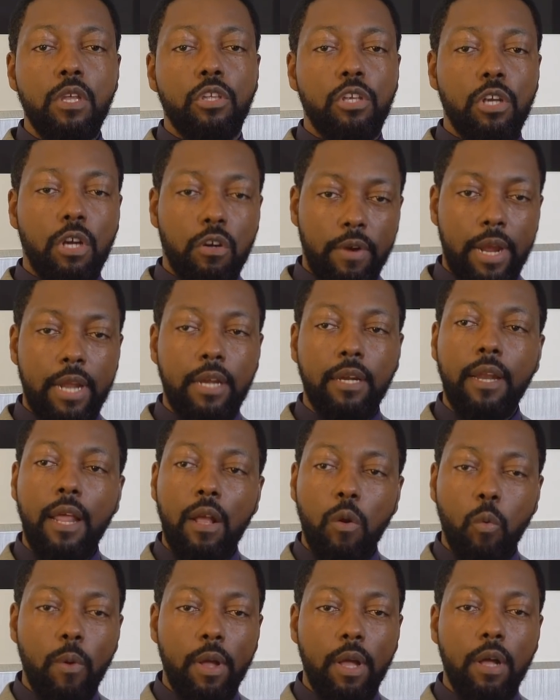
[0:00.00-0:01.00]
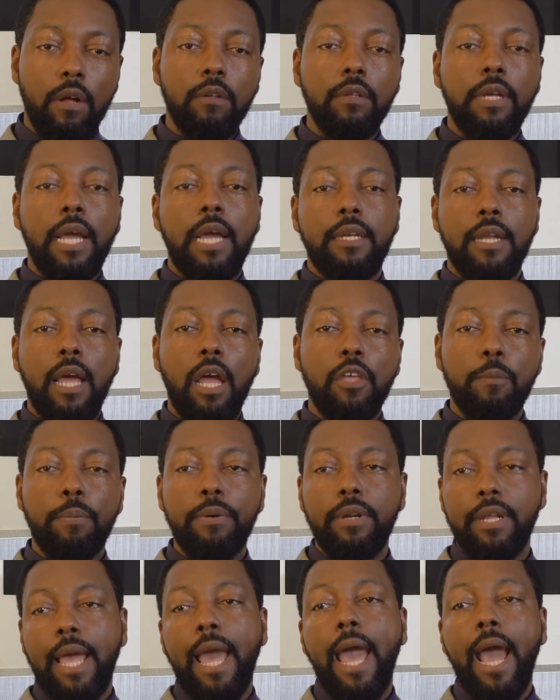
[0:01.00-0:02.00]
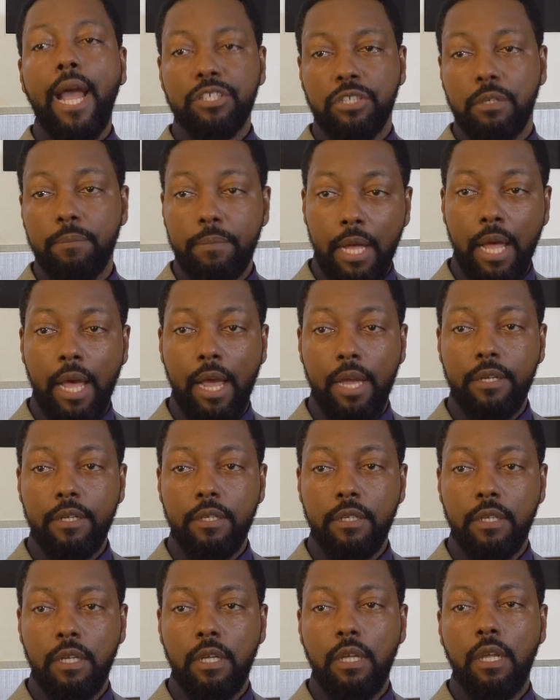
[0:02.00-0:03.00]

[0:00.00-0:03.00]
you're creating that well, and now you're putting action behind it,